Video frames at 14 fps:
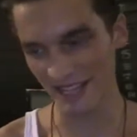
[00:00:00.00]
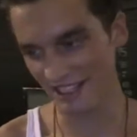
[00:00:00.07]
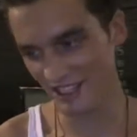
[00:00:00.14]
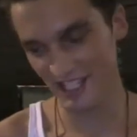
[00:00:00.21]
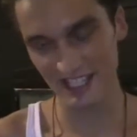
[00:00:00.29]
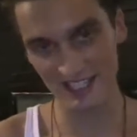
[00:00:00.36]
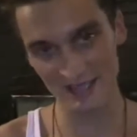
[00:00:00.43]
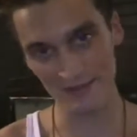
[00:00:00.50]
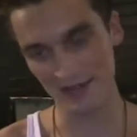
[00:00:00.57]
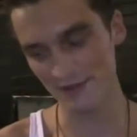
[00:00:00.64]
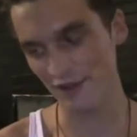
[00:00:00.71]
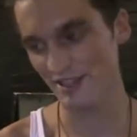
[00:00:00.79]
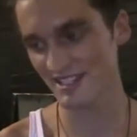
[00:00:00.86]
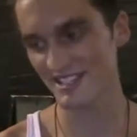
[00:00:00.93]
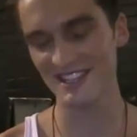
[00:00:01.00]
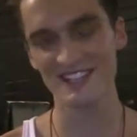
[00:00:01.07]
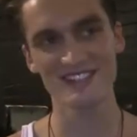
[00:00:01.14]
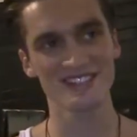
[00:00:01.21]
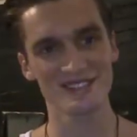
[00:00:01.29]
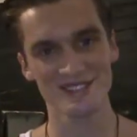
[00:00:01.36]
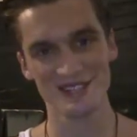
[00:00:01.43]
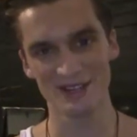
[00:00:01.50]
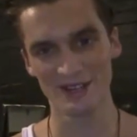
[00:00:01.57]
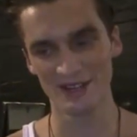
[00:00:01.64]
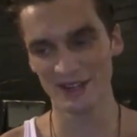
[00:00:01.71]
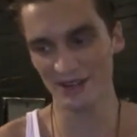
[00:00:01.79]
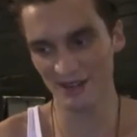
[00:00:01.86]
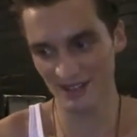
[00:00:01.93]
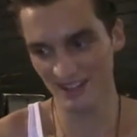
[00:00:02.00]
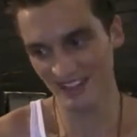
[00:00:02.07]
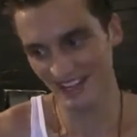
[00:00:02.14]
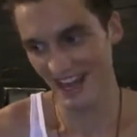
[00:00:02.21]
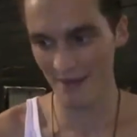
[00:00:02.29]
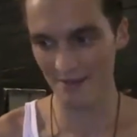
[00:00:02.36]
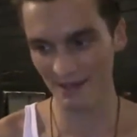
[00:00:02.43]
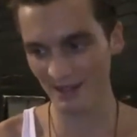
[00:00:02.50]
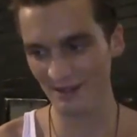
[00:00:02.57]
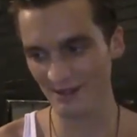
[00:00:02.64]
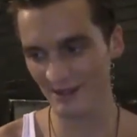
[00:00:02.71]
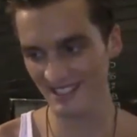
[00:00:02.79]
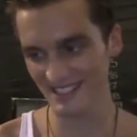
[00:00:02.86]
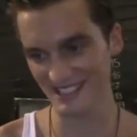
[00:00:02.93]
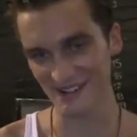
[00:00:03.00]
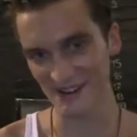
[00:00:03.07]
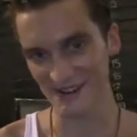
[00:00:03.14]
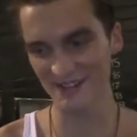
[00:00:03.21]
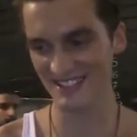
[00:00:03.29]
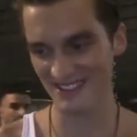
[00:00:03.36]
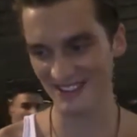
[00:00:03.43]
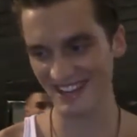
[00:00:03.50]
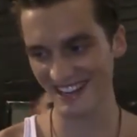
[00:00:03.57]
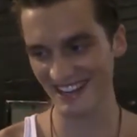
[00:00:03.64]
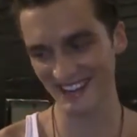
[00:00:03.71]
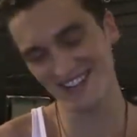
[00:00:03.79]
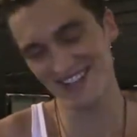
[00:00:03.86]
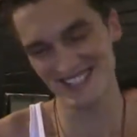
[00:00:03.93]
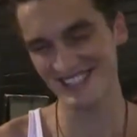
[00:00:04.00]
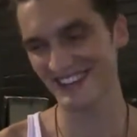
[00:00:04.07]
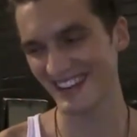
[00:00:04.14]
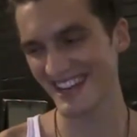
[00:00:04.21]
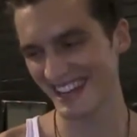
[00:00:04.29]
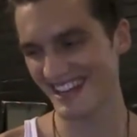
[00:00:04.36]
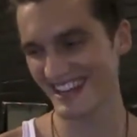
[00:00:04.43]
actually it's my first season, so I'm a little bit nervous right now. That's all right.